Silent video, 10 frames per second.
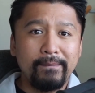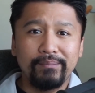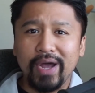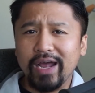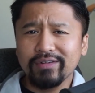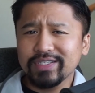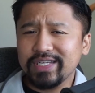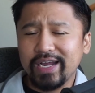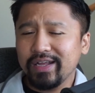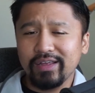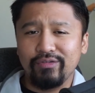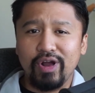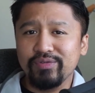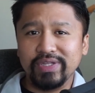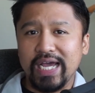but I don't see anything
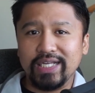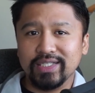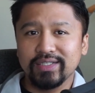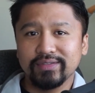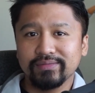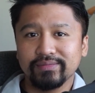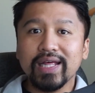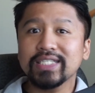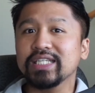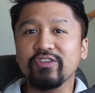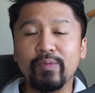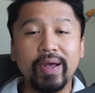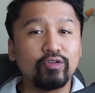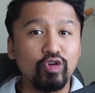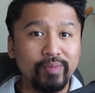wrong with that. That's enough
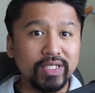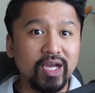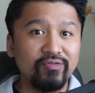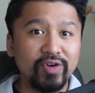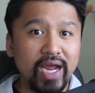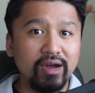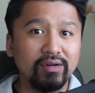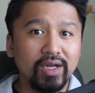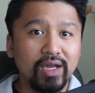about Chromie time for now,